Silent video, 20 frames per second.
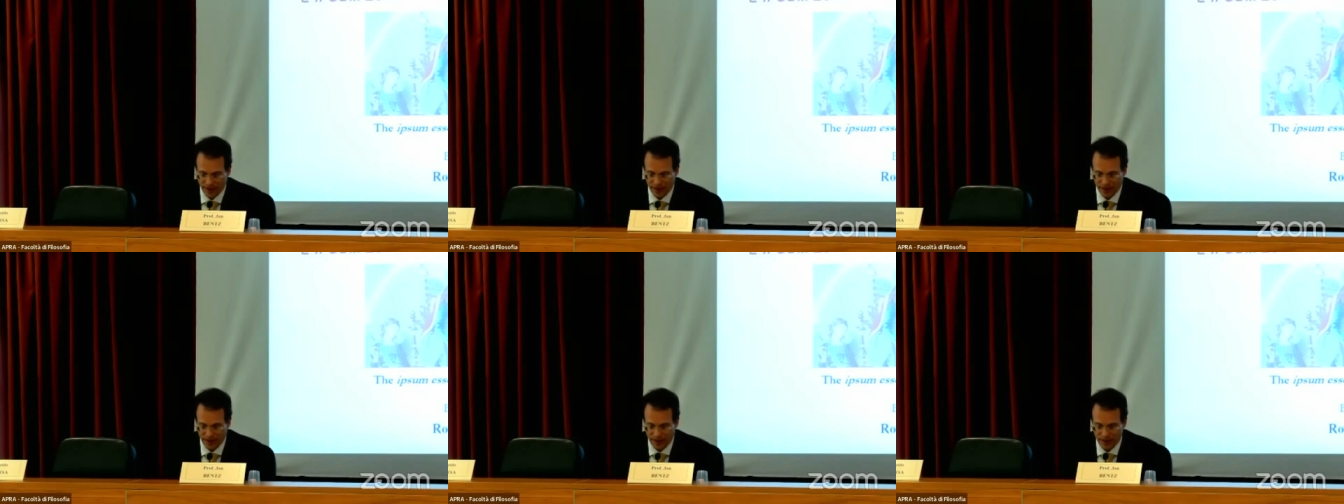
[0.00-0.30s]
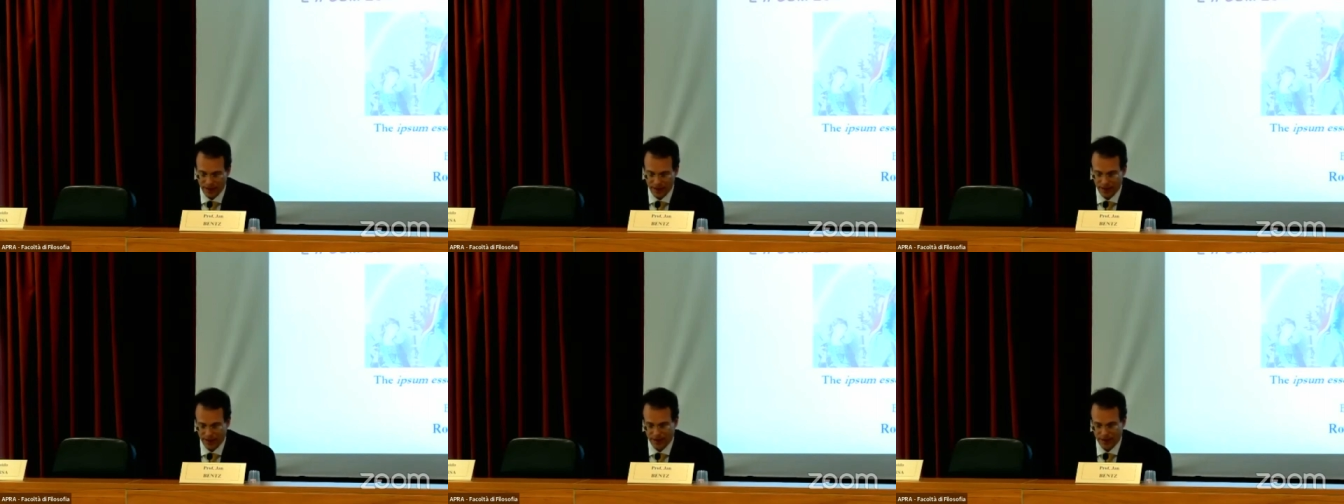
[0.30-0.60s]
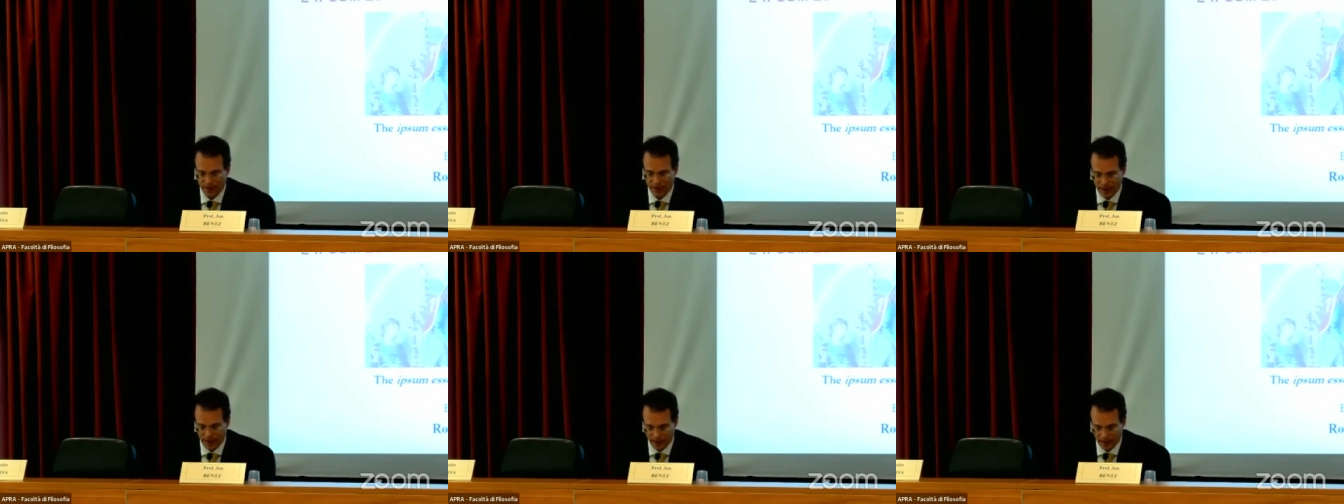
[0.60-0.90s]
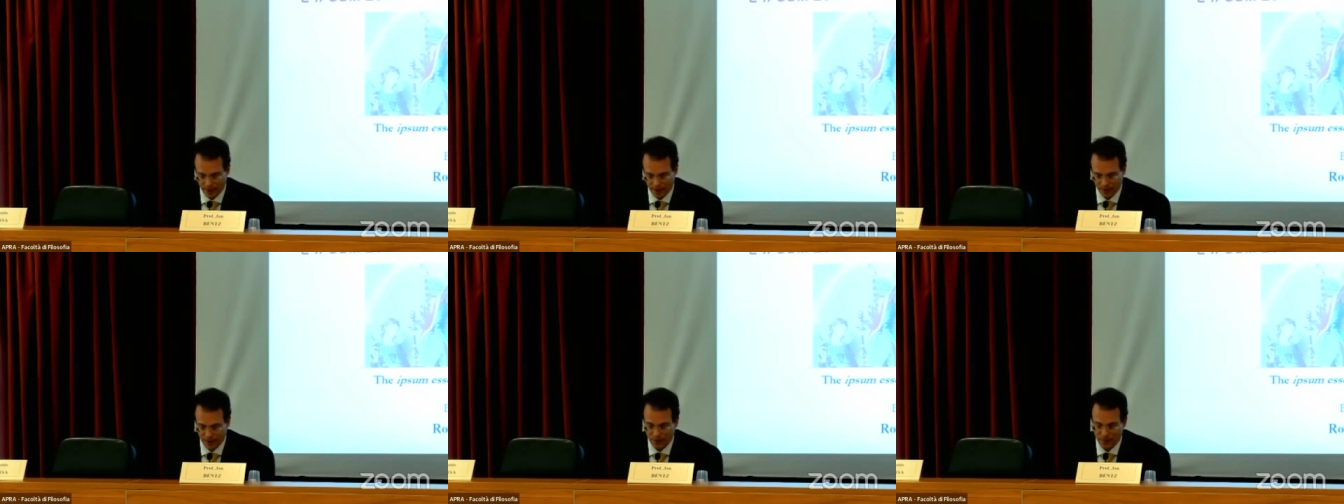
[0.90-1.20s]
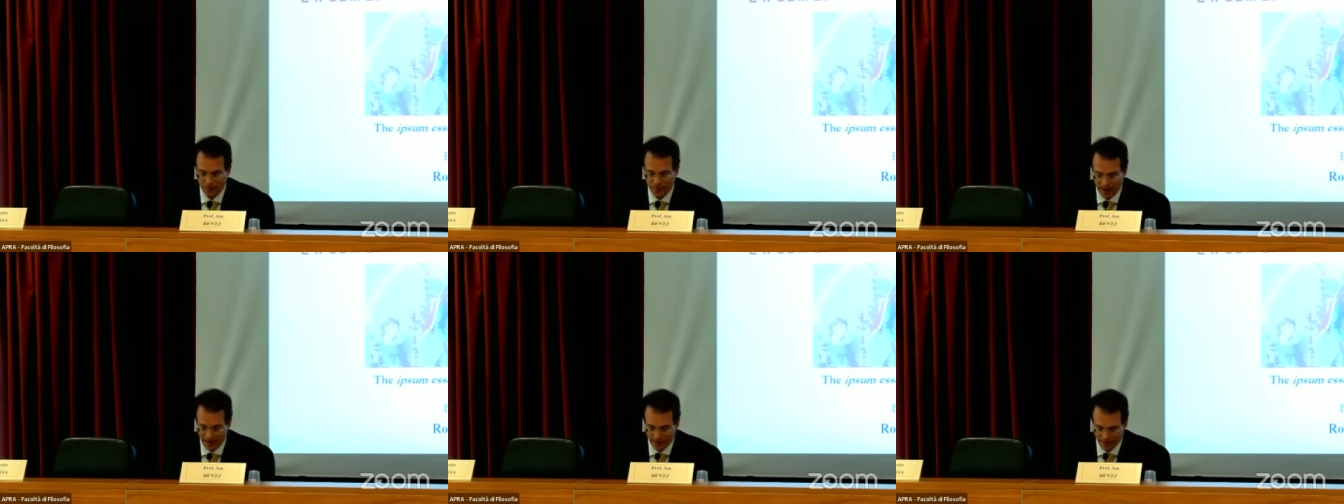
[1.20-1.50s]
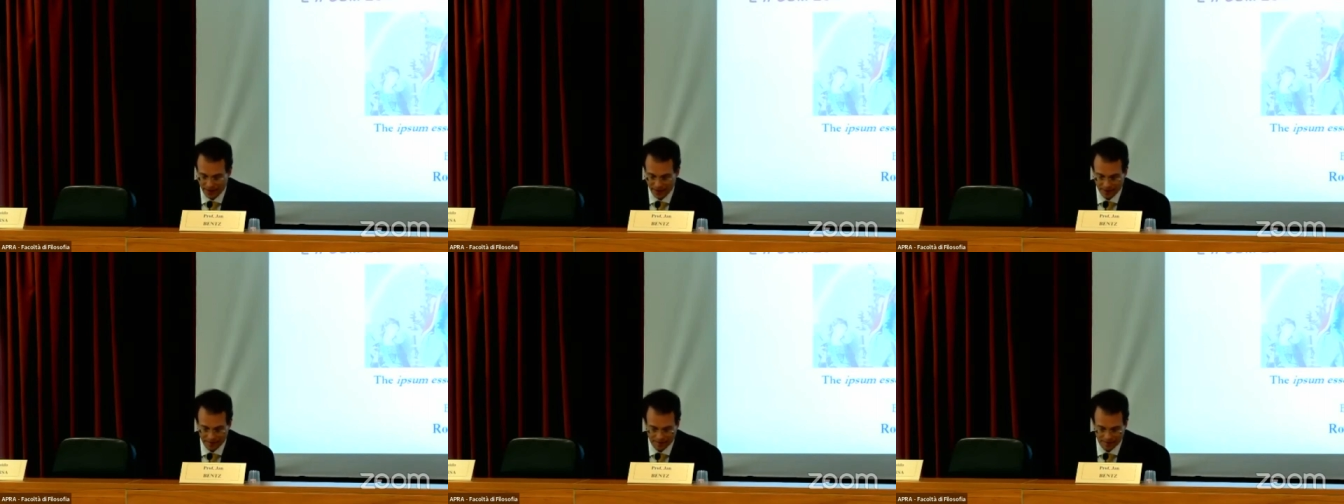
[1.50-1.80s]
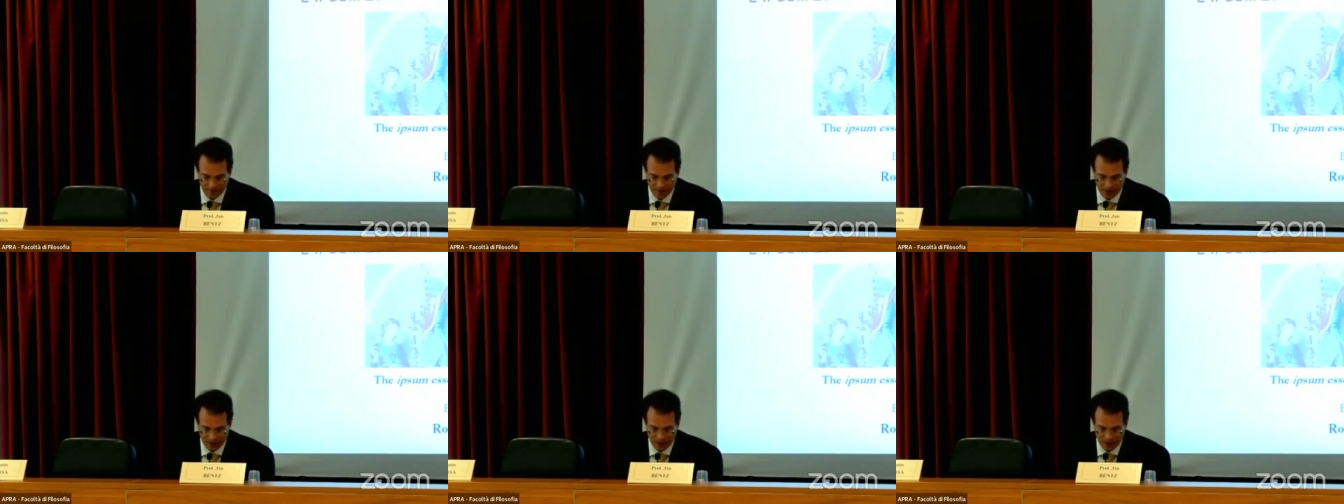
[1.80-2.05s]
that is ipsum esse.